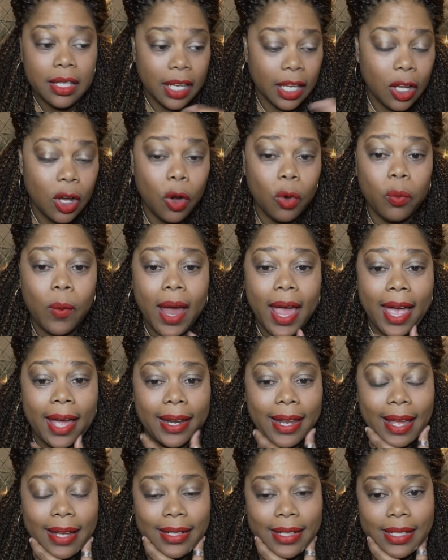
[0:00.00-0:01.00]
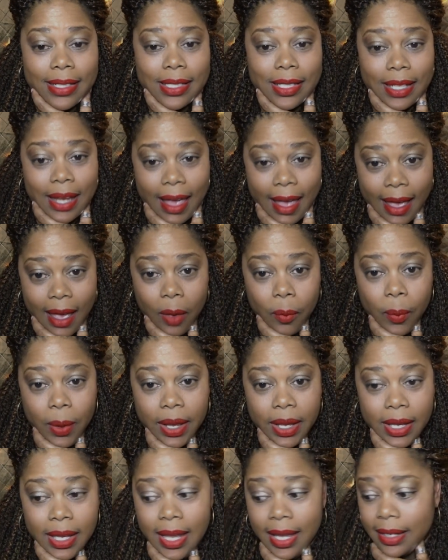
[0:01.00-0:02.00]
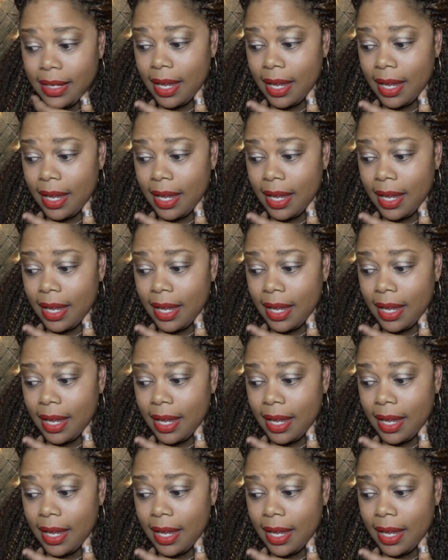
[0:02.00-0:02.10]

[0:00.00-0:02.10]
They gonna ride out there to the highway.